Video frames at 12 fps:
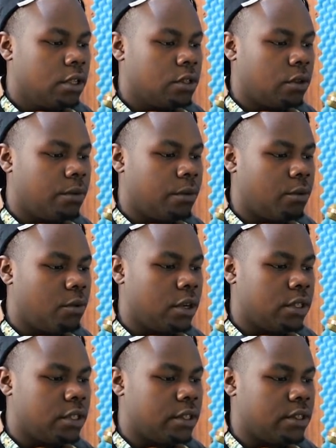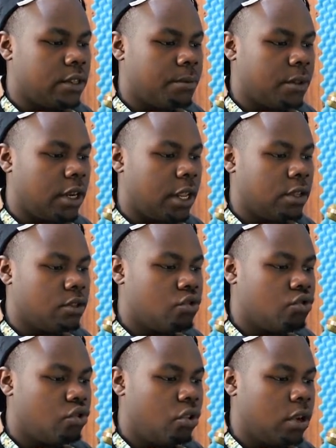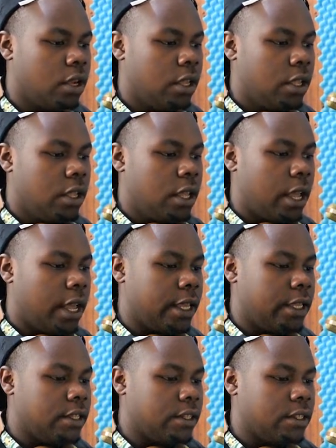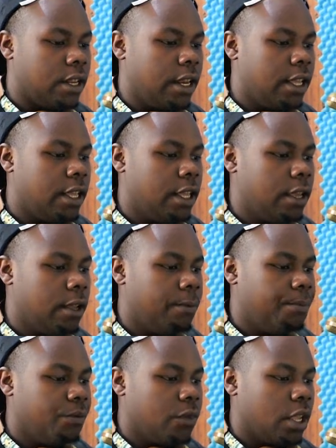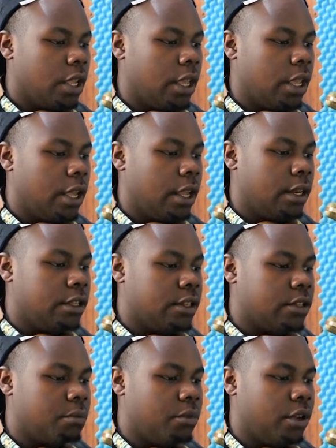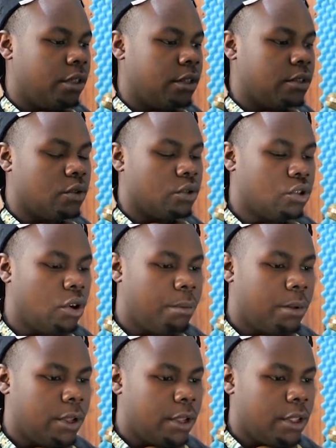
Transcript: So if I want just something like stroke, I can just click here and just bring this on top,